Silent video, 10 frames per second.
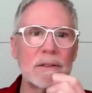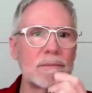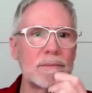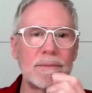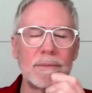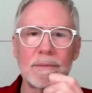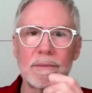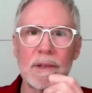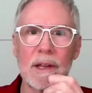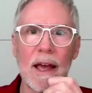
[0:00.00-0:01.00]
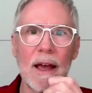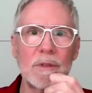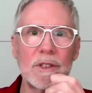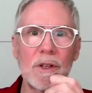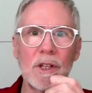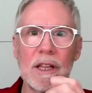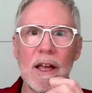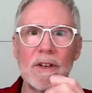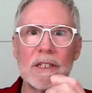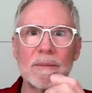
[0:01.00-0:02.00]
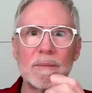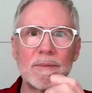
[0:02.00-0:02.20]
it. Absolutely love it.